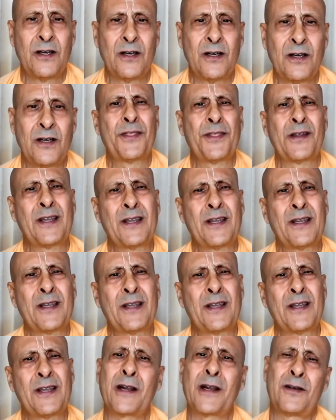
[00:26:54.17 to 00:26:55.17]
with
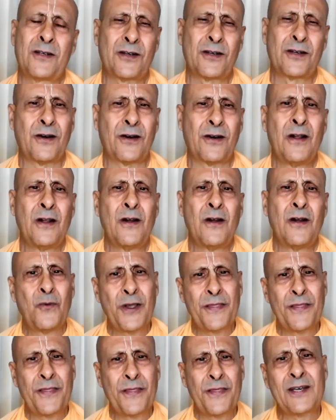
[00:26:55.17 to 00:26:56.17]
character,
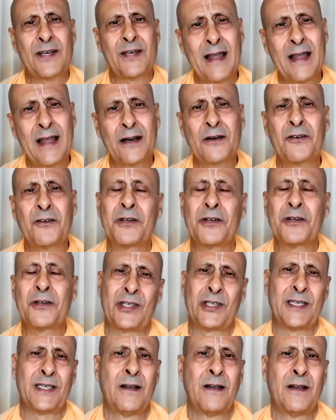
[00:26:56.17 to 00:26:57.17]
with
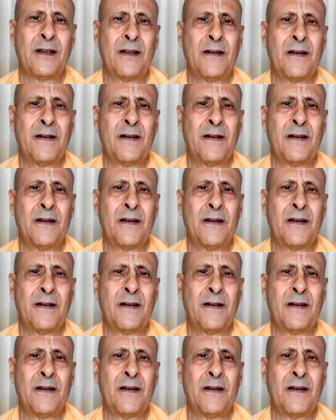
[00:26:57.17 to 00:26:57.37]
integrity.